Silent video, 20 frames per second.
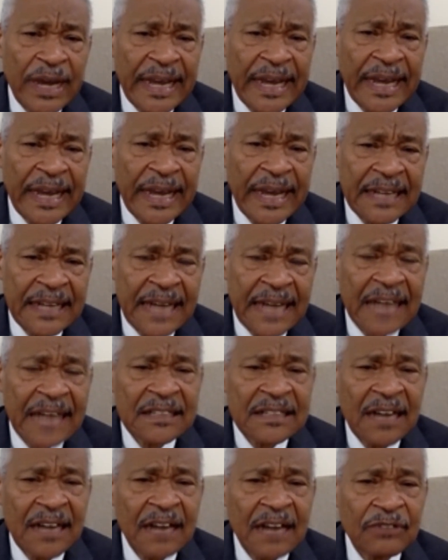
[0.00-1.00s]
to
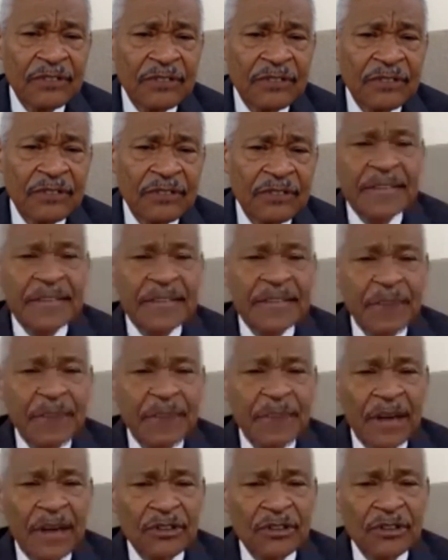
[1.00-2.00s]
turn the sad
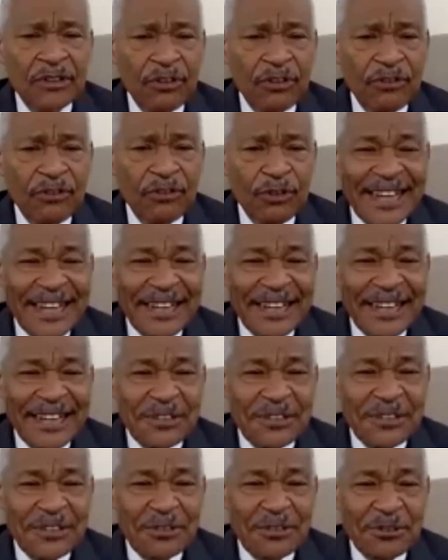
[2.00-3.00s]
part of our
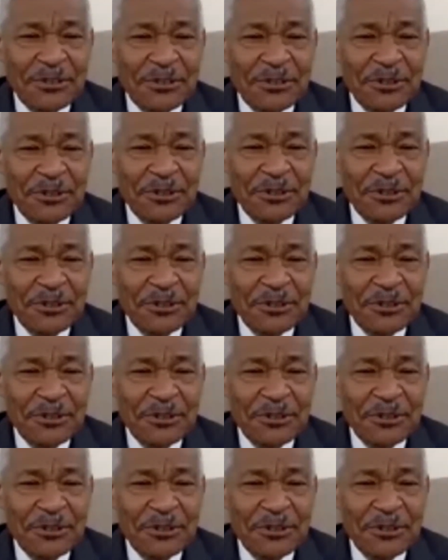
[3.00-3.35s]
stories